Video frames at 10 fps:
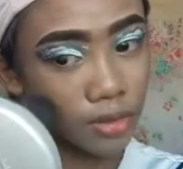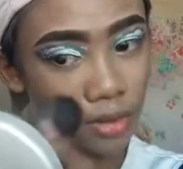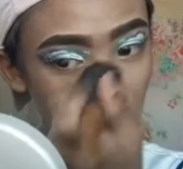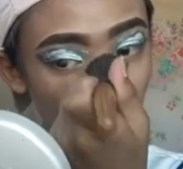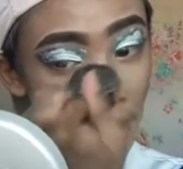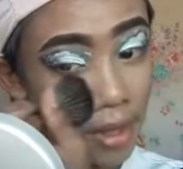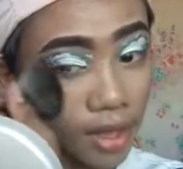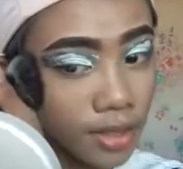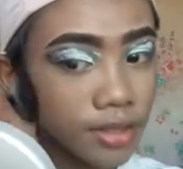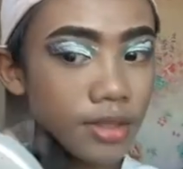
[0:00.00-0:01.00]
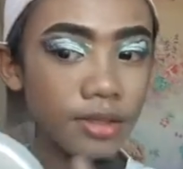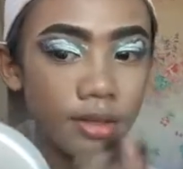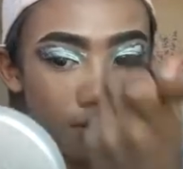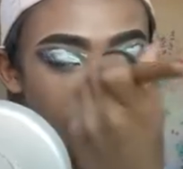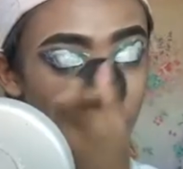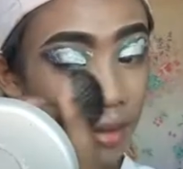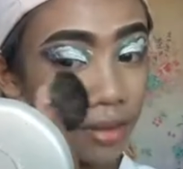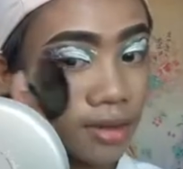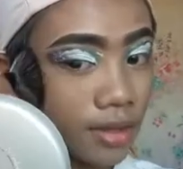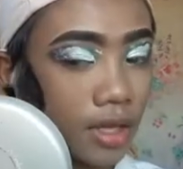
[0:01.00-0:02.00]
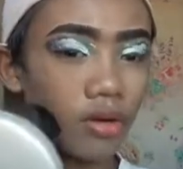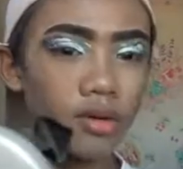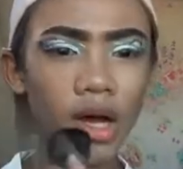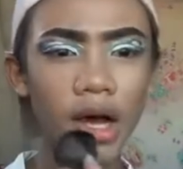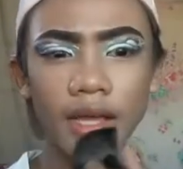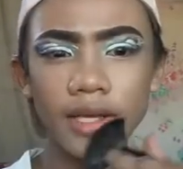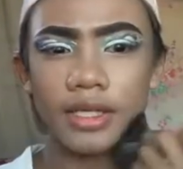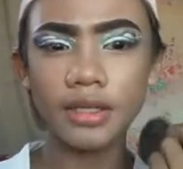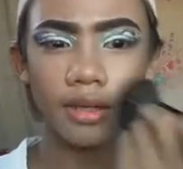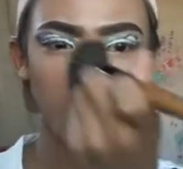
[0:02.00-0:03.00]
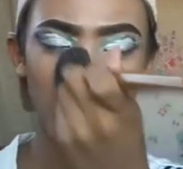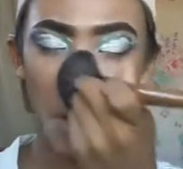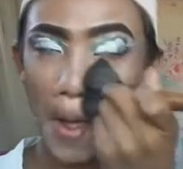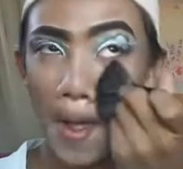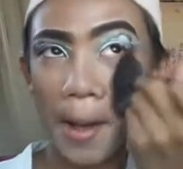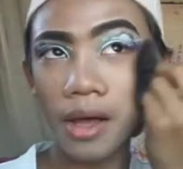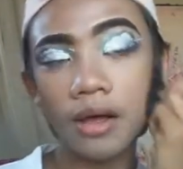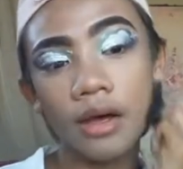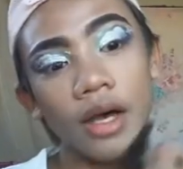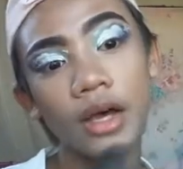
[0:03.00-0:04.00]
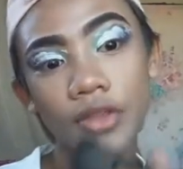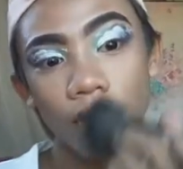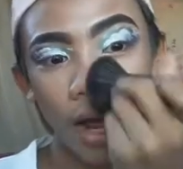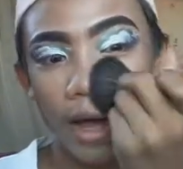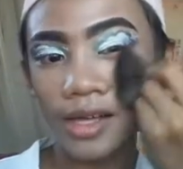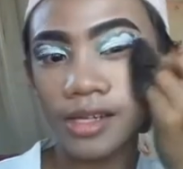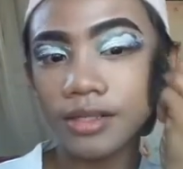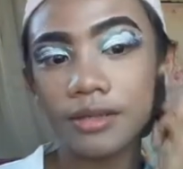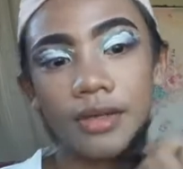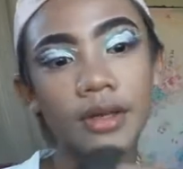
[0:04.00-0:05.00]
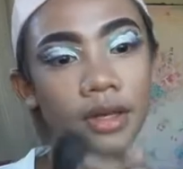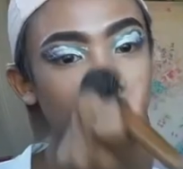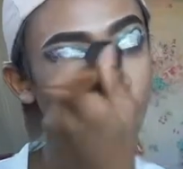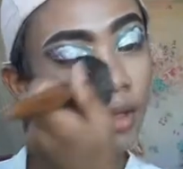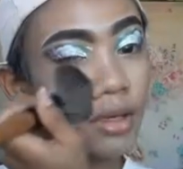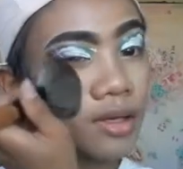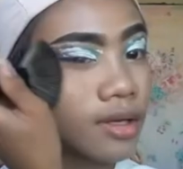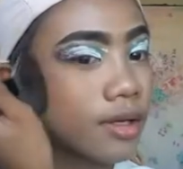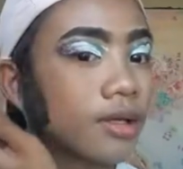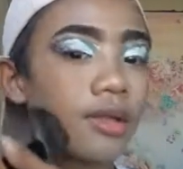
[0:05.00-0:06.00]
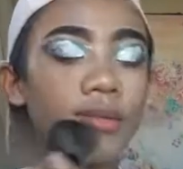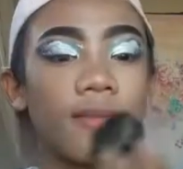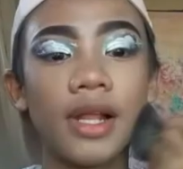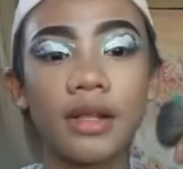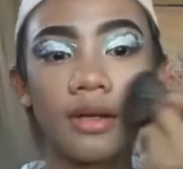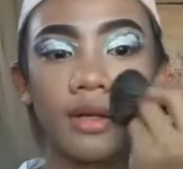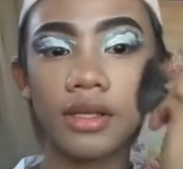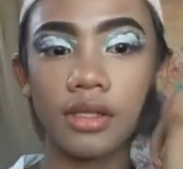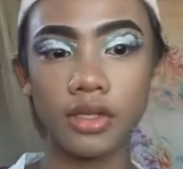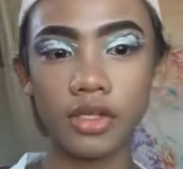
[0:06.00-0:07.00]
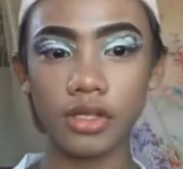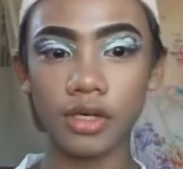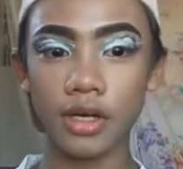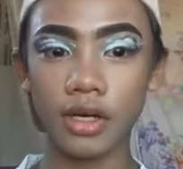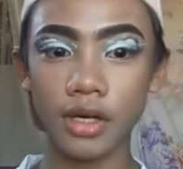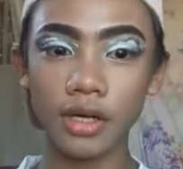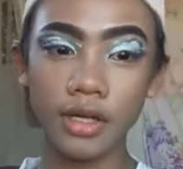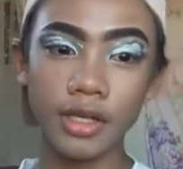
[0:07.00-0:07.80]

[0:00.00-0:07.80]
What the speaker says: or yes, down eyes, ano, under eyes, okay. Blend lang natin siya.